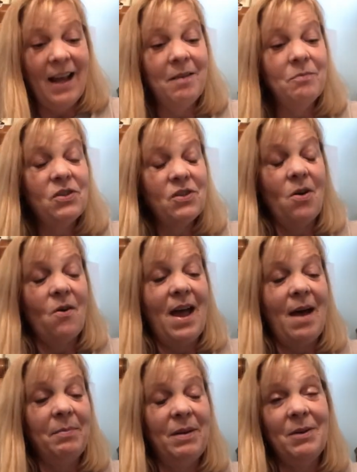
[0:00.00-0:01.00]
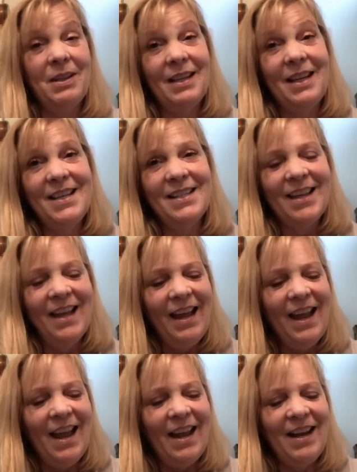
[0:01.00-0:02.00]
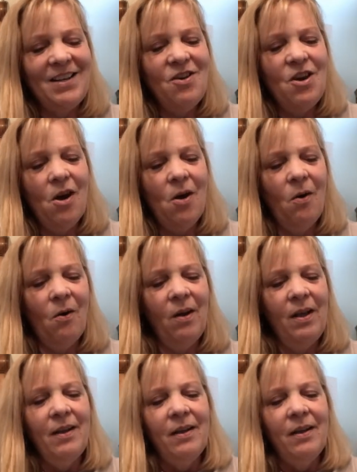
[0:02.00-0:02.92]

I am so happy with these and I know